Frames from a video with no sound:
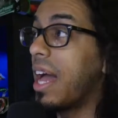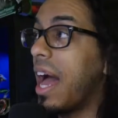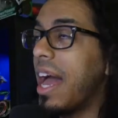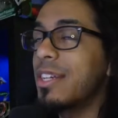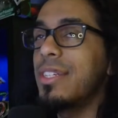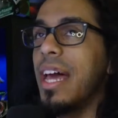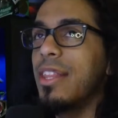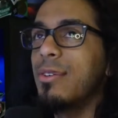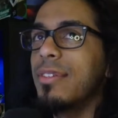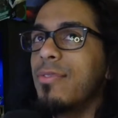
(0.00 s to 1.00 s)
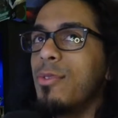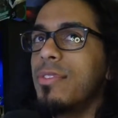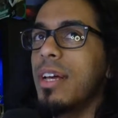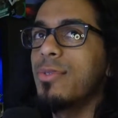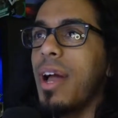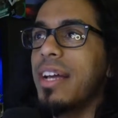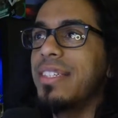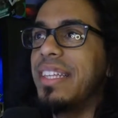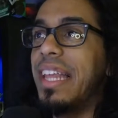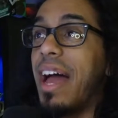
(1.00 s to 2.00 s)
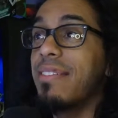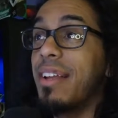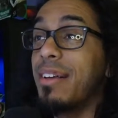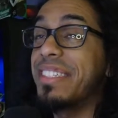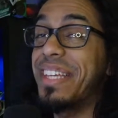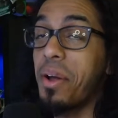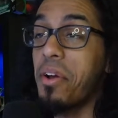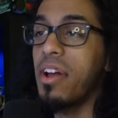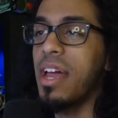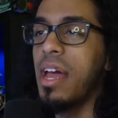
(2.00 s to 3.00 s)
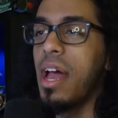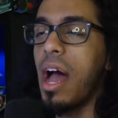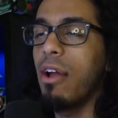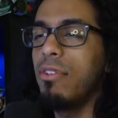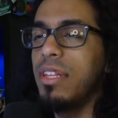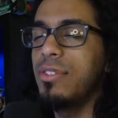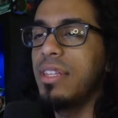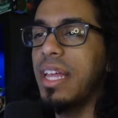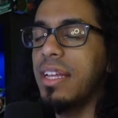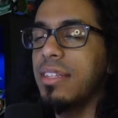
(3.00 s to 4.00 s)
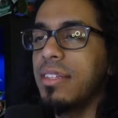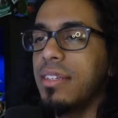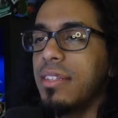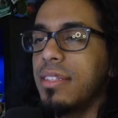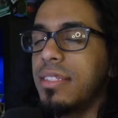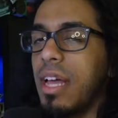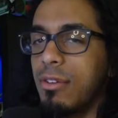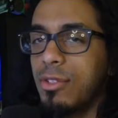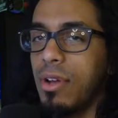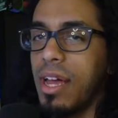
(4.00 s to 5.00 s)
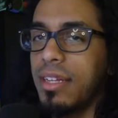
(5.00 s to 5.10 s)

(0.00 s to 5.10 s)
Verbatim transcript: I actually had, there was a few times where I actually laughed and I was just like, all right, I really did like the, the soundtrack.